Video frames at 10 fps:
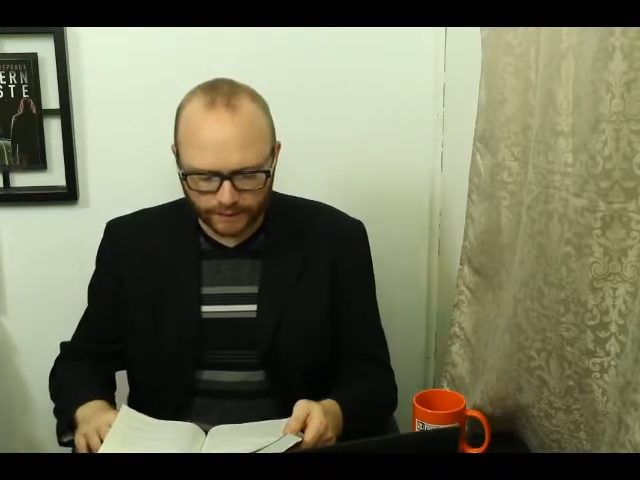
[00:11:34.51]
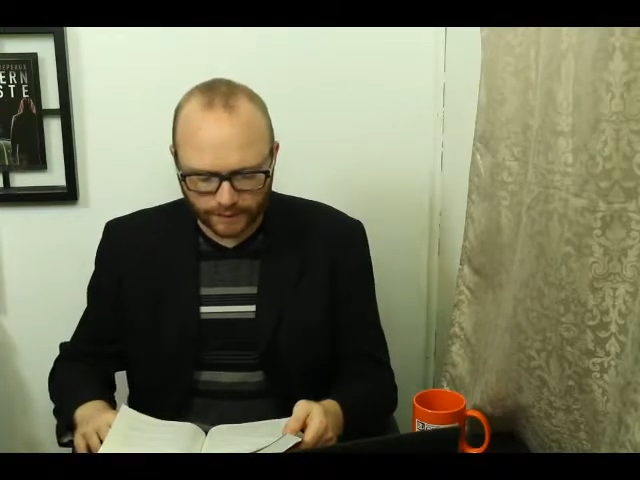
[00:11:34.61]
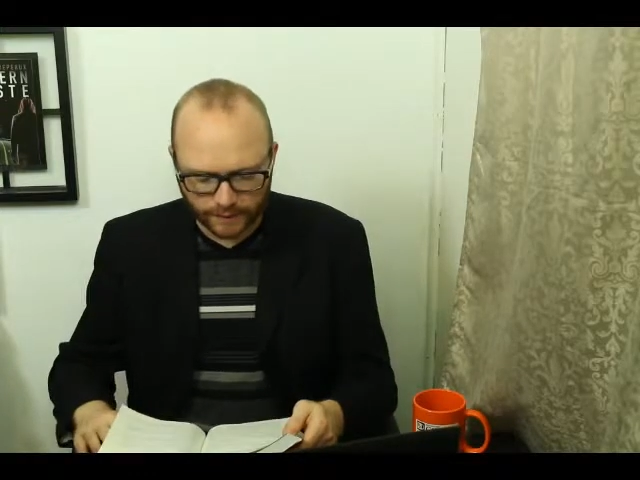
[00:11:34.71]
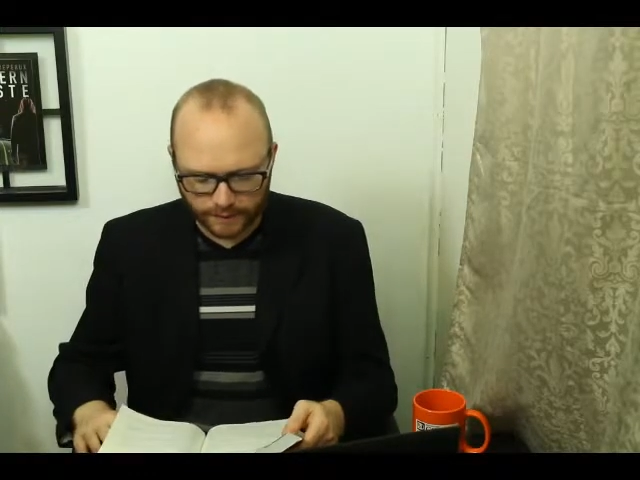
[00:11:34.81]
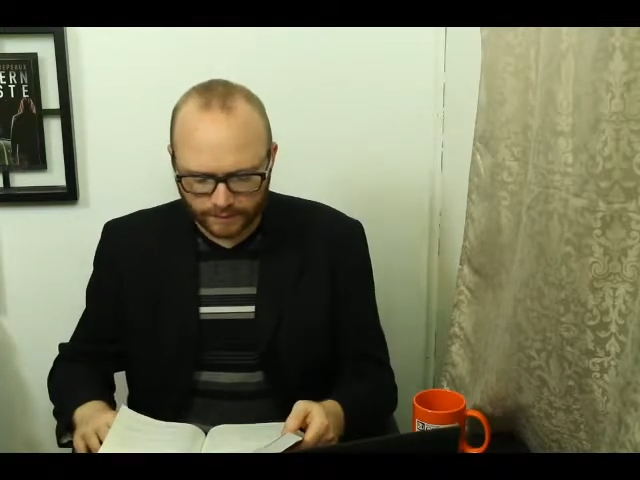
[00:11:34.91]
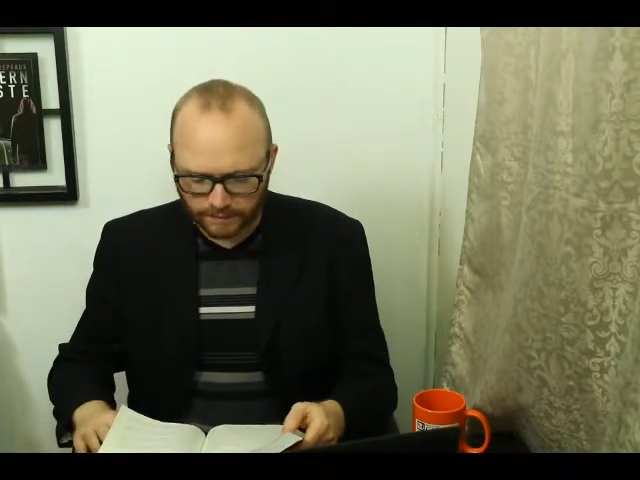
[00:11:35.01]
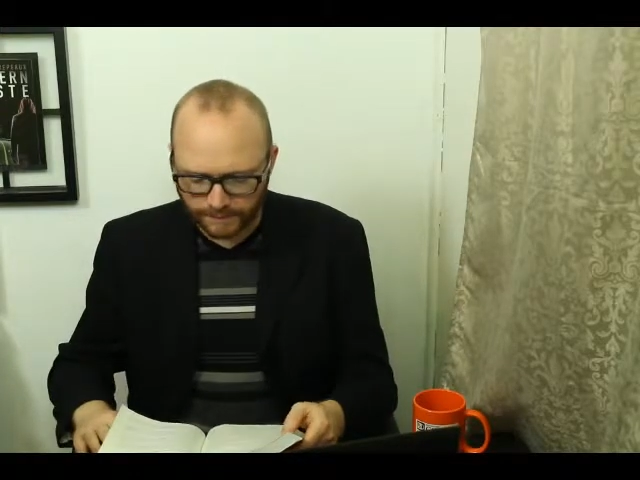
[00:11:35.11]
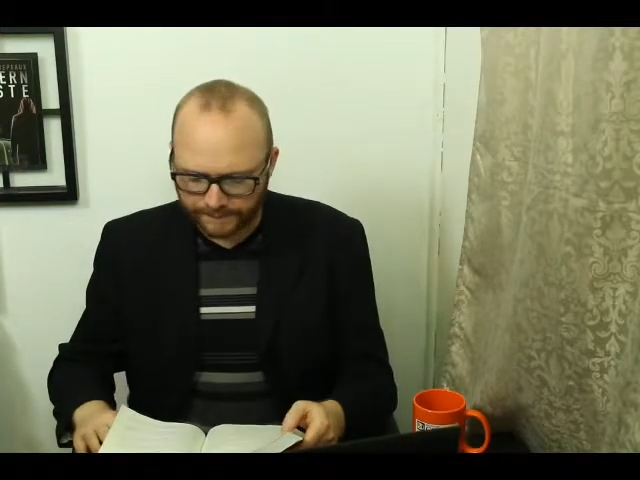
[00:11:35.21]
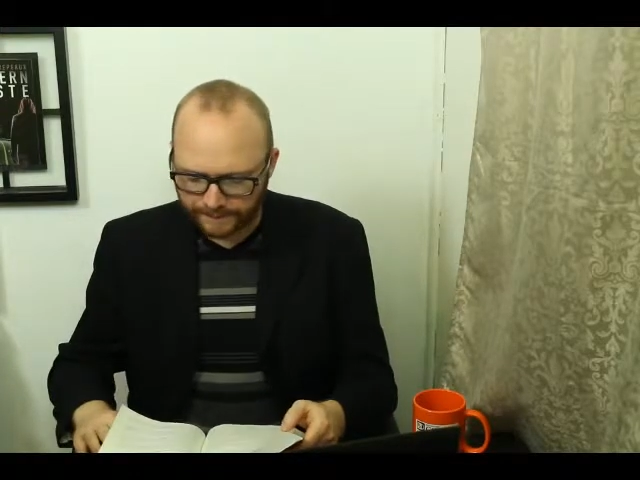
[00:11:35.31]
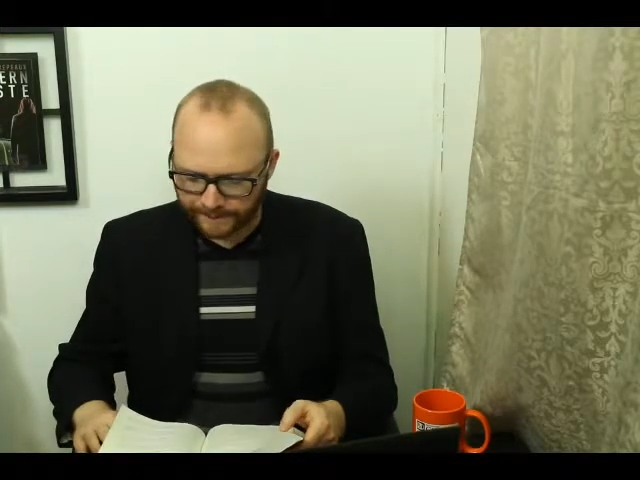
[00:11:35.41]
Okay,
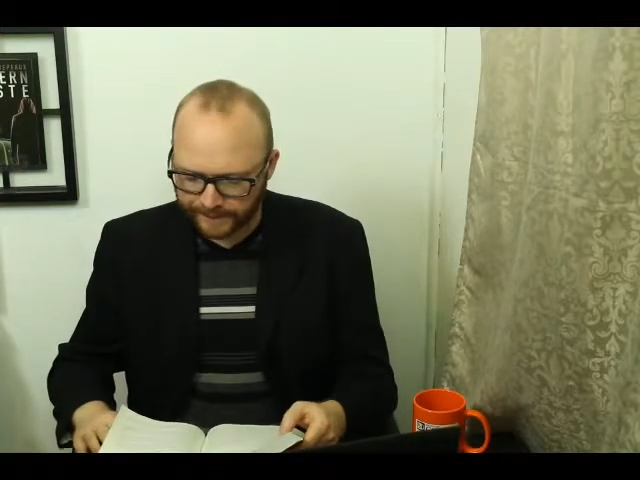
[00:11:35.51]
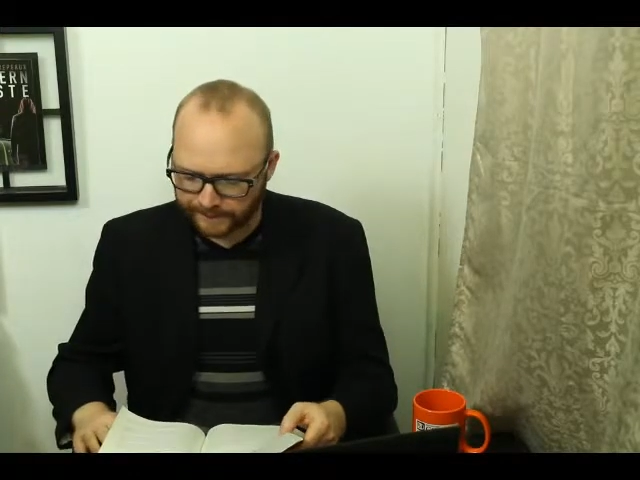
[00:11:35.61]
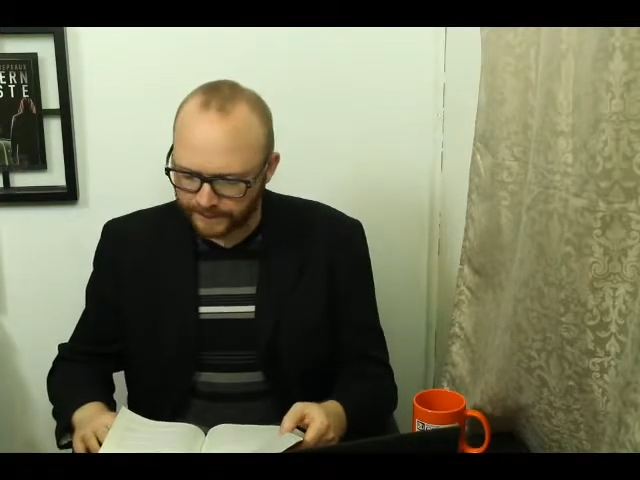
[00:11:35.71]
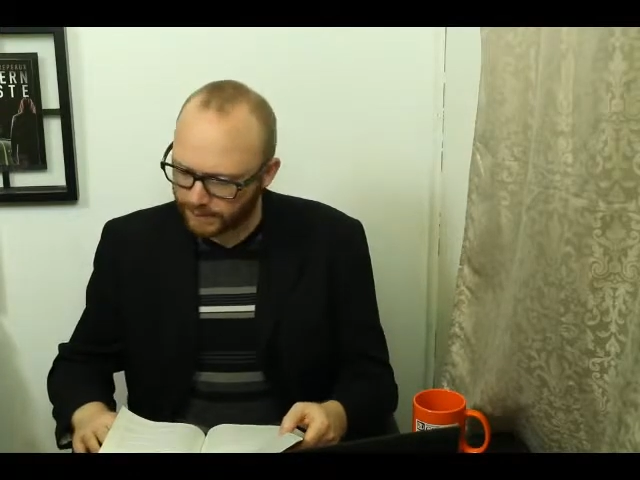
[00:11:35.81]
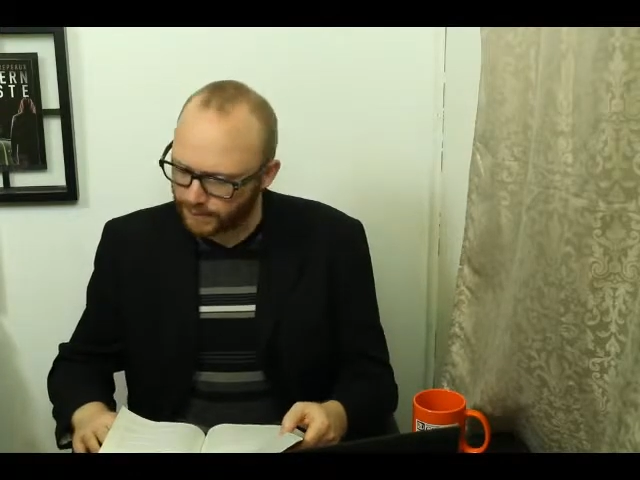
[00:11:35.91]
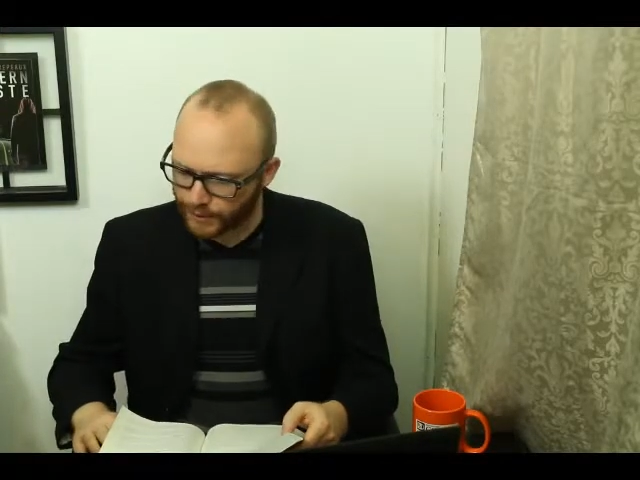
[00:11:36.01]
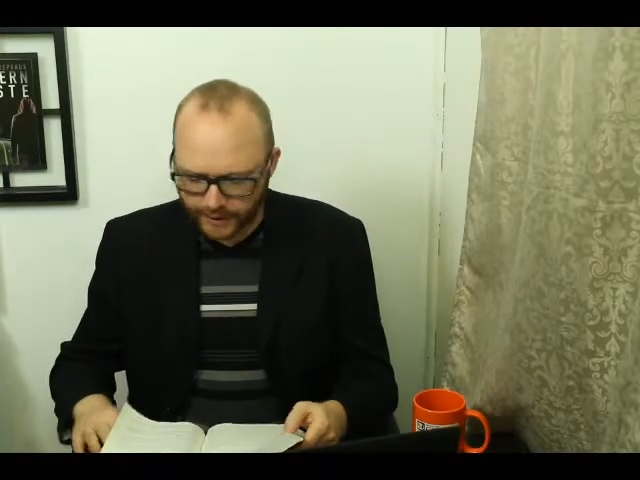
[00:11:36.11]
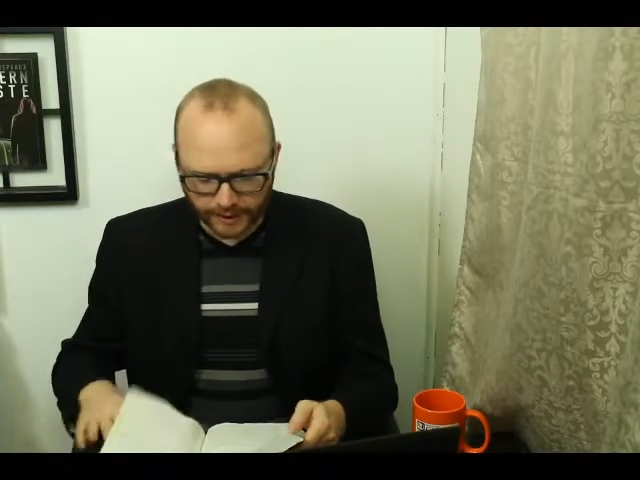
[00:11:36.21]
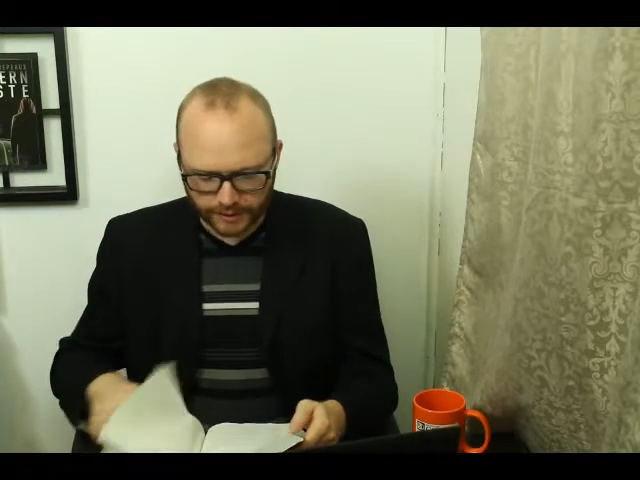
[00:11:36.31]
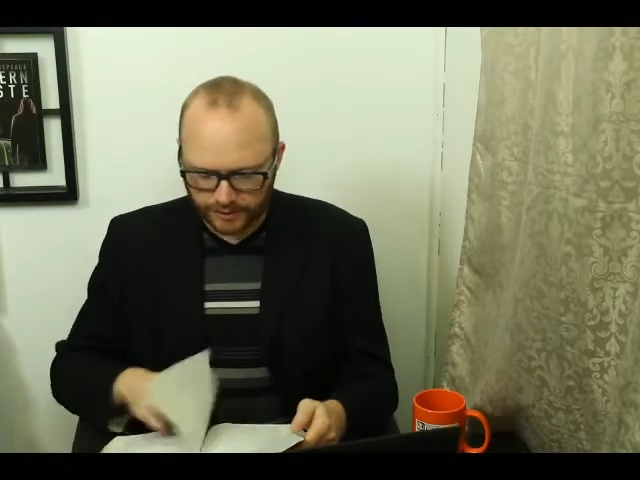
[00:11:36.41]
pretty
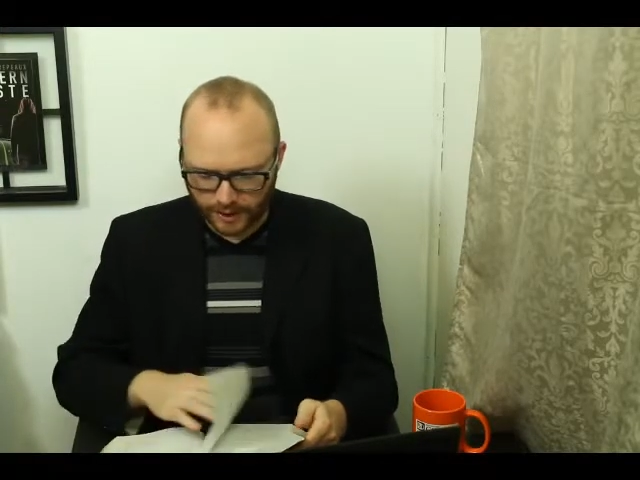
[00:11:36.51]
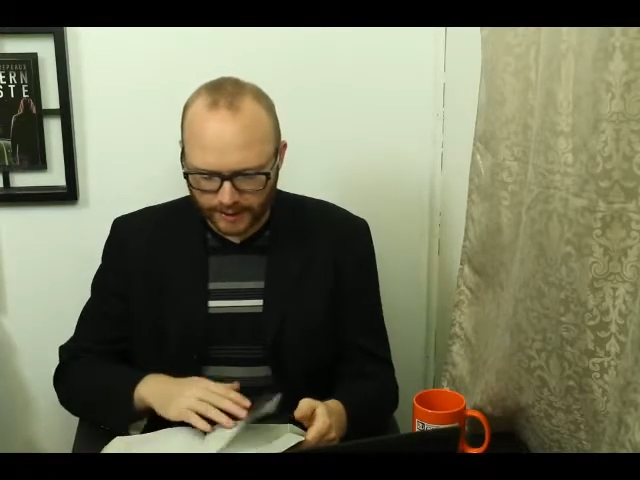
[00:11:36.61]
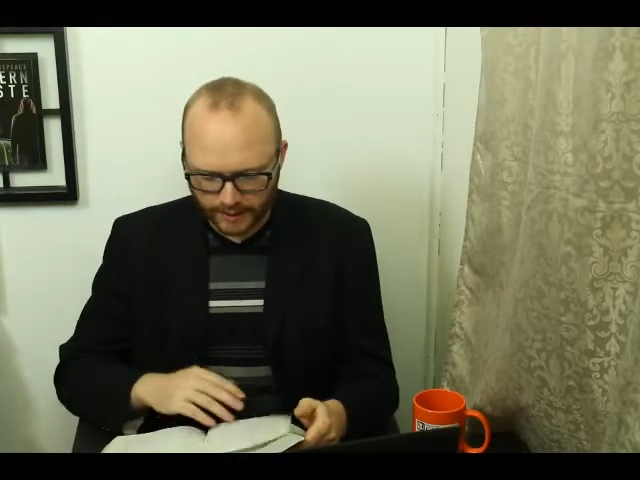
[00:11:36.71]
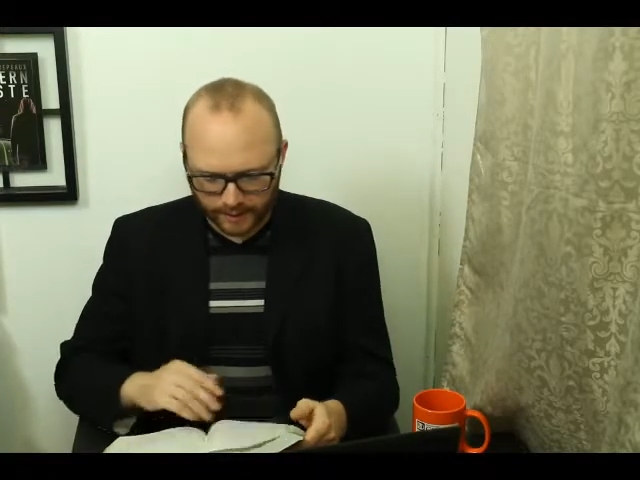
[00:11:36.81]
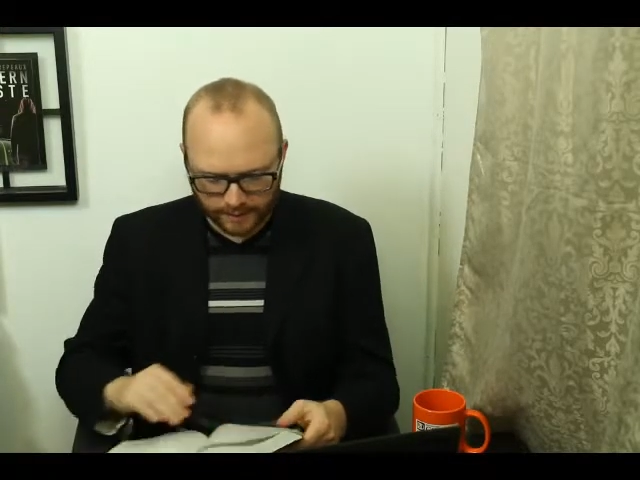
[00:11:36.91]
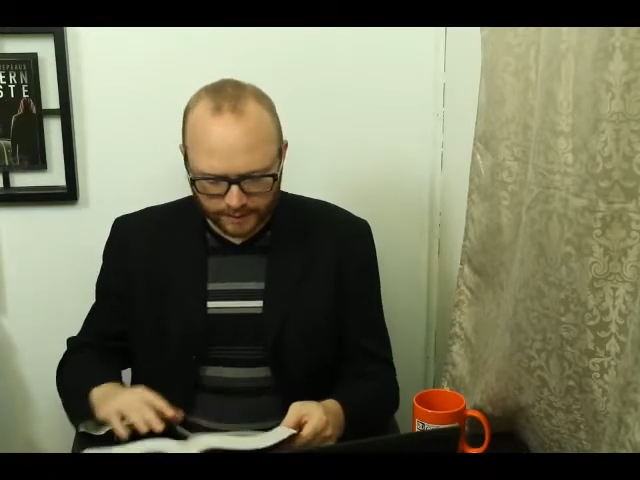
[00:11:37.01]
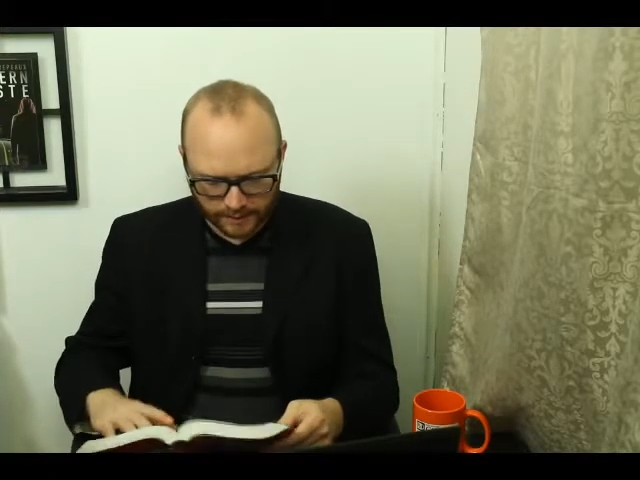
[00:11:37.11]
cut and dry there.